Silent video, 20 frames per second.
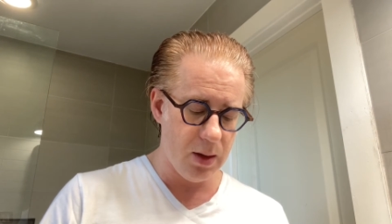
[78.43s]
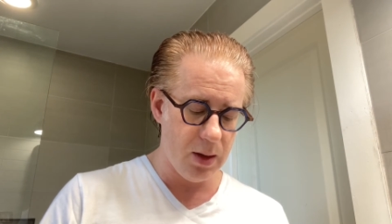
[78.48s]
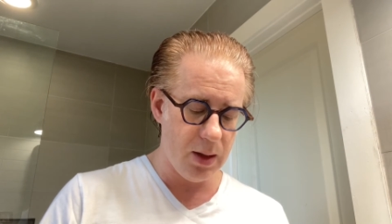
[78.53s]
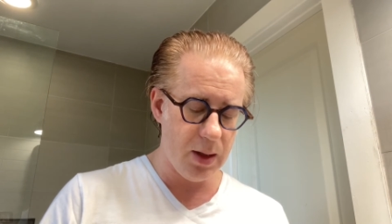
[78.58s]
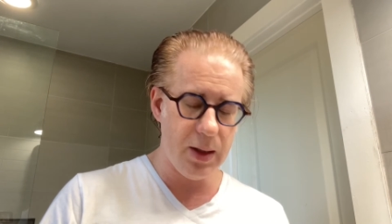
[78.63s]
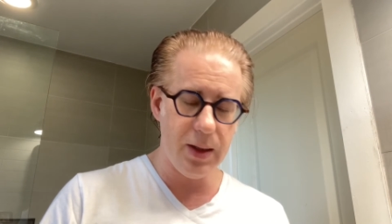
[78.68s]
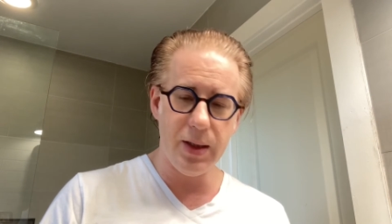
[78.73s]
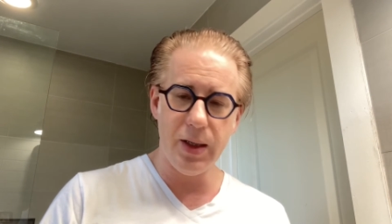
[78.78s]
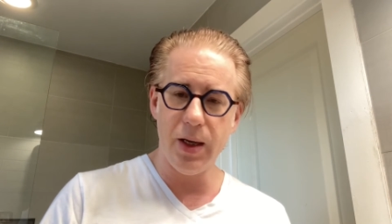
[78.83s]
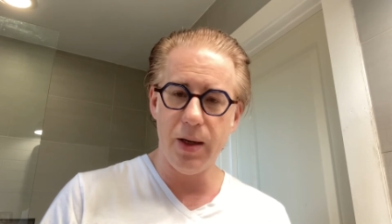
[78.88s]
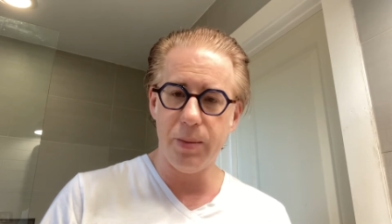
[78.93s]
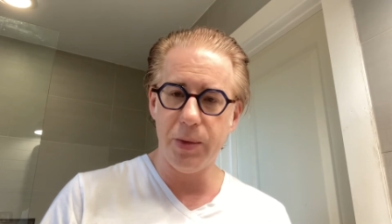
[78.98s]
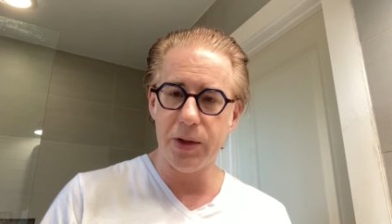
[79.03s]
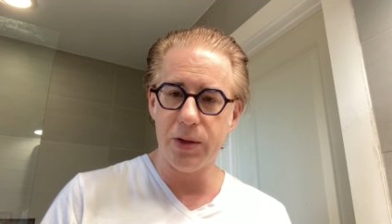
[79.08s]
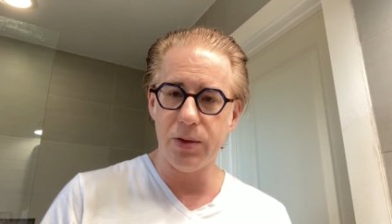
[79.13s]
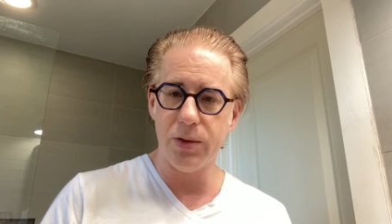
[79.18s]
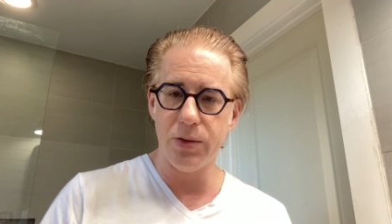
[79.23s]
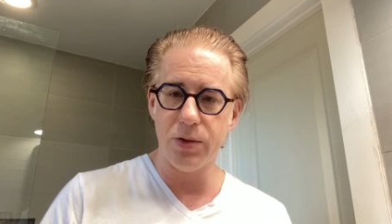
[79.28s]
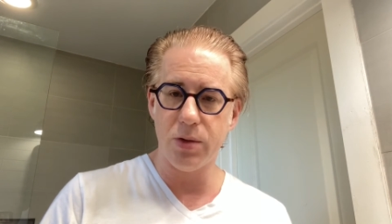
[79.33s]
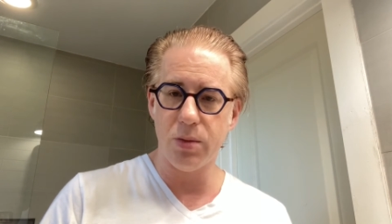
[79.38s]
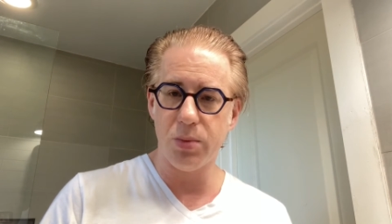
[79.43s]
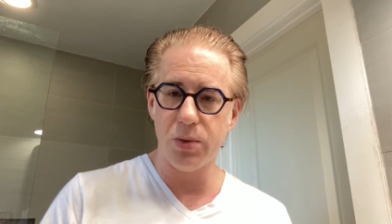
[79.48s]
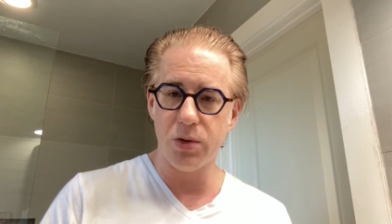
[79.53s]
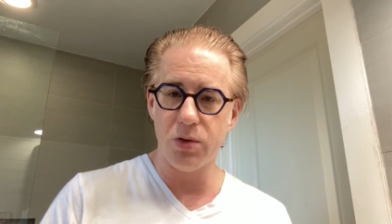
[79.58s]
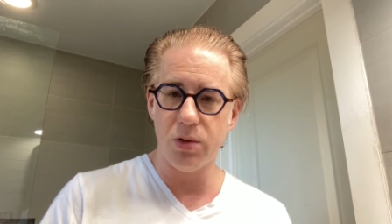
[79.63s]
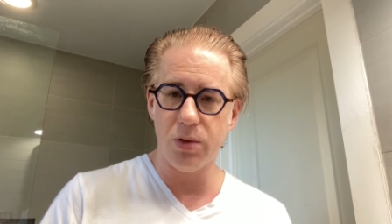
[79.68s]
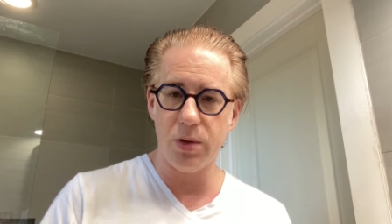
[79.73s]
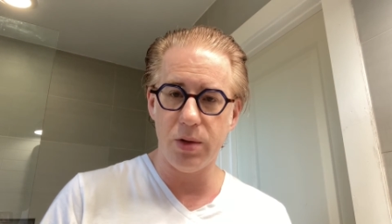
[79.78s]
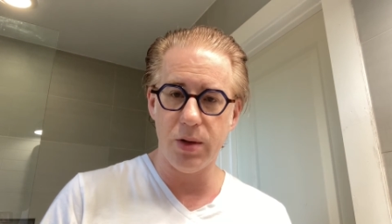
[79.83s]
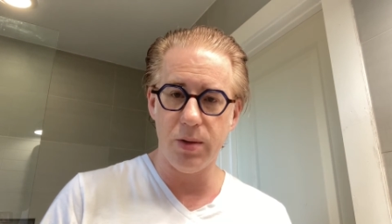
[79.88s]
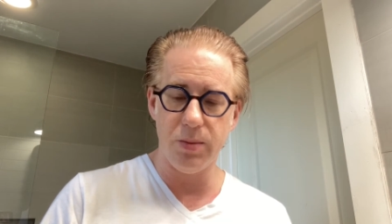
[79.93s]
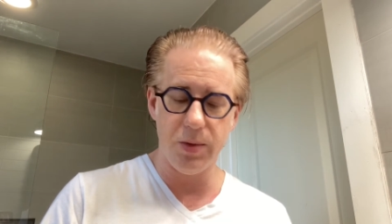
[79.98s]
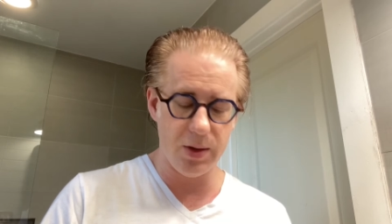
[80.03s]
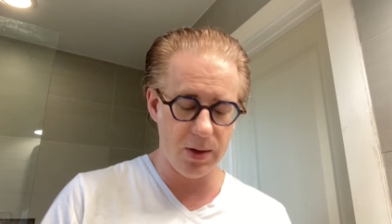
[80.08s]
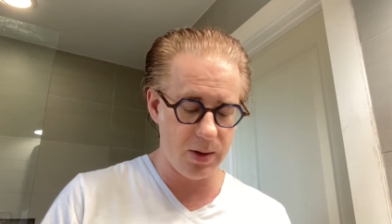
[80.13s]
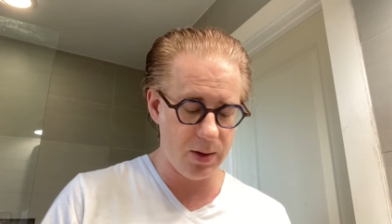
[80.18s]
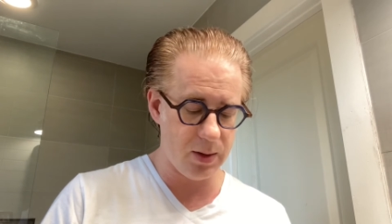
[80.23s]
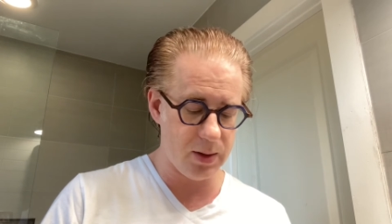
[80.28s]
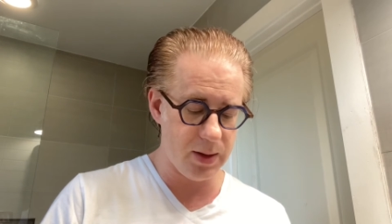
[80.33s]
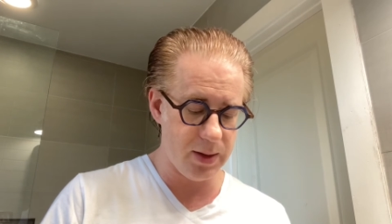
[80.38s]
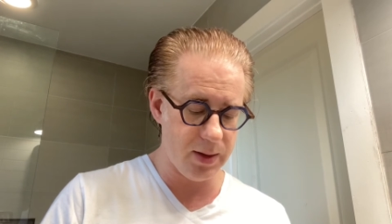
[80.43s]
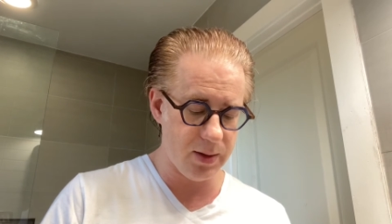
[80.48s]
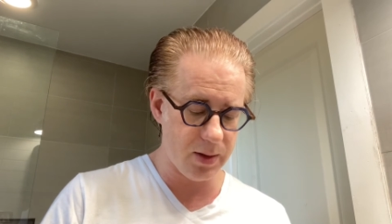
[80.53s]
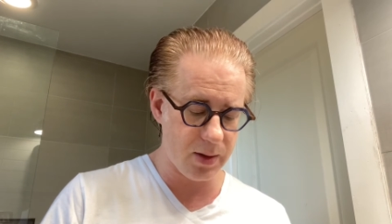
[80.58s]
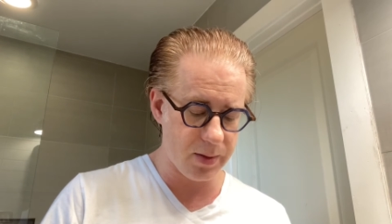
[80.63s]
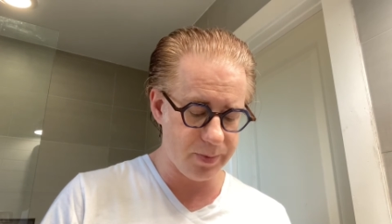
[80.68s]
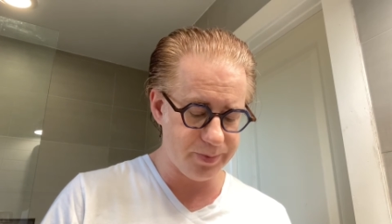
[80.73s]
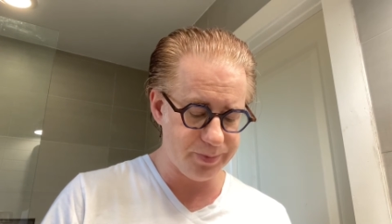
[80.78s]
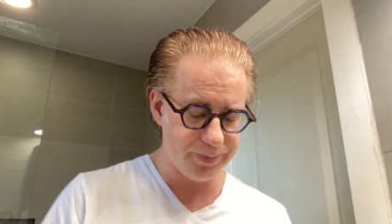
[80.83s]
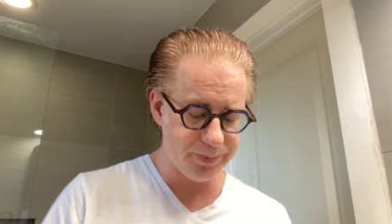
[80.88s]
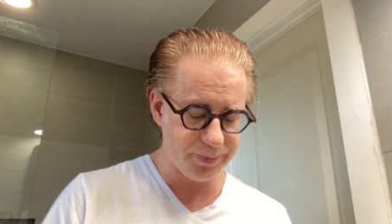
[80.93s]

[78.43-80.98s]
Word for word: any chemicals or petroleum distillates.